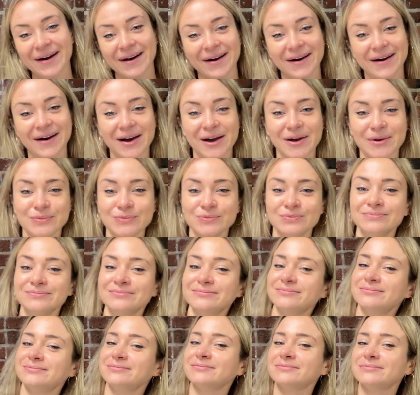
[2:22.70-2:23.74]
I'm
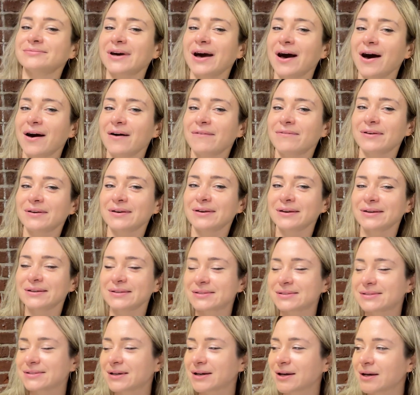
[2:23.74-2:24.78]
having
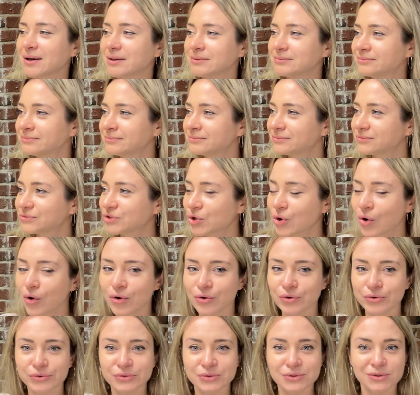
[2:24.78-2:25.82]
some
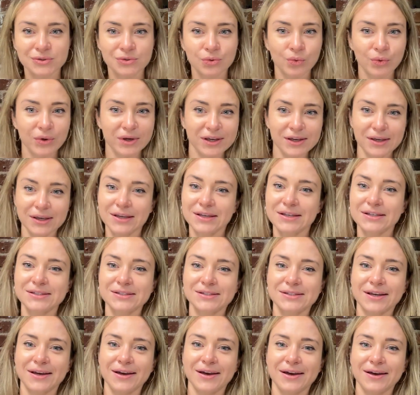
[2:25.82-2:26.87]
toast
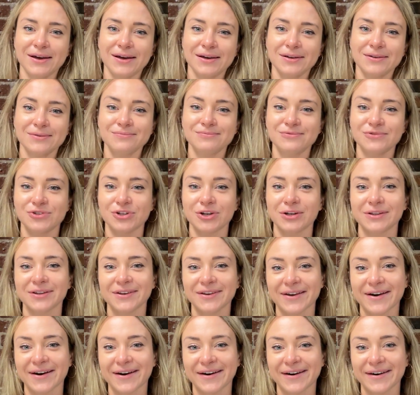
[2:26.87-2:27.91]
ways and Gen
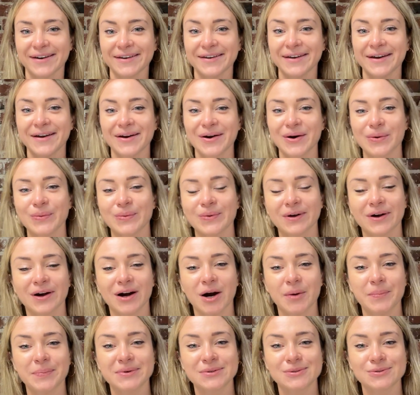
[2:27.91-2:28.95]
AI will
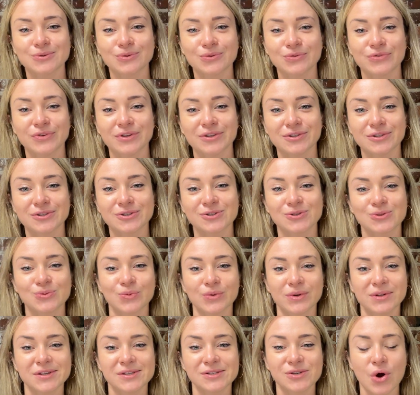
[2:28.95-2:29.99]
help us to finish
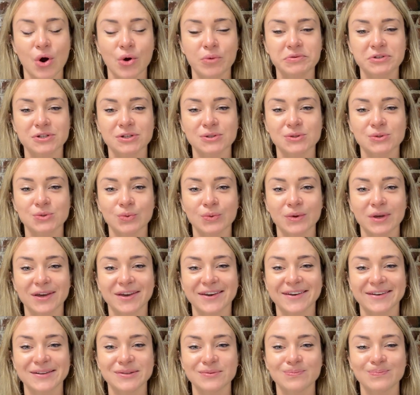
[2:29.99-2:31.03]
what are the options we
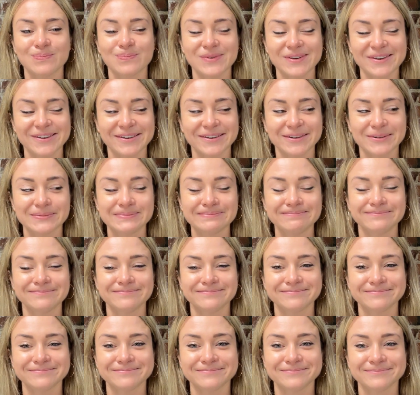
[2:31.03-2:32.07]
can pick
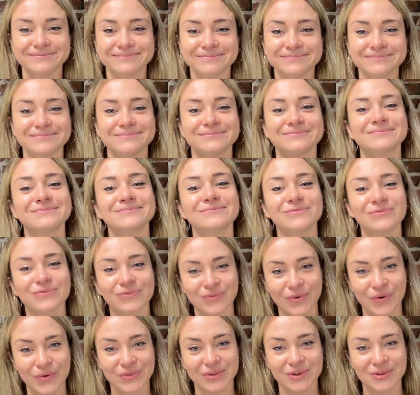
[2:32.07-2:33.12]

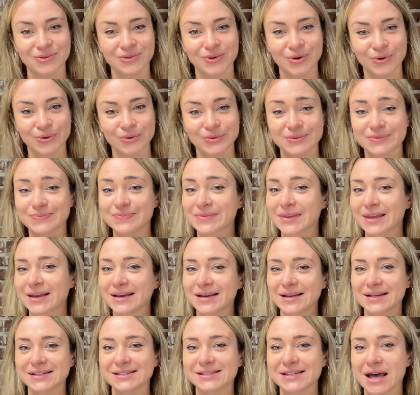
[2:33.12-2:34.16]
for the toast.
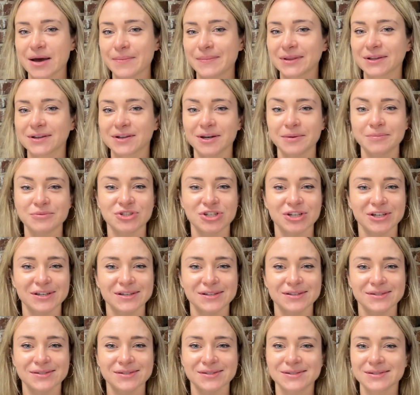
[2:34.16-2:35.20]
Salmon, cream
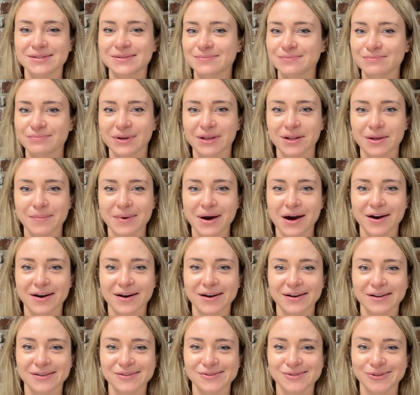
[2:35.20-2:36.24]
cheese, peanut butter,
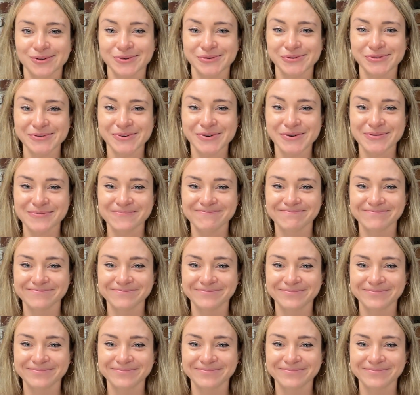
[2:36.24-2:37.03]
and so on.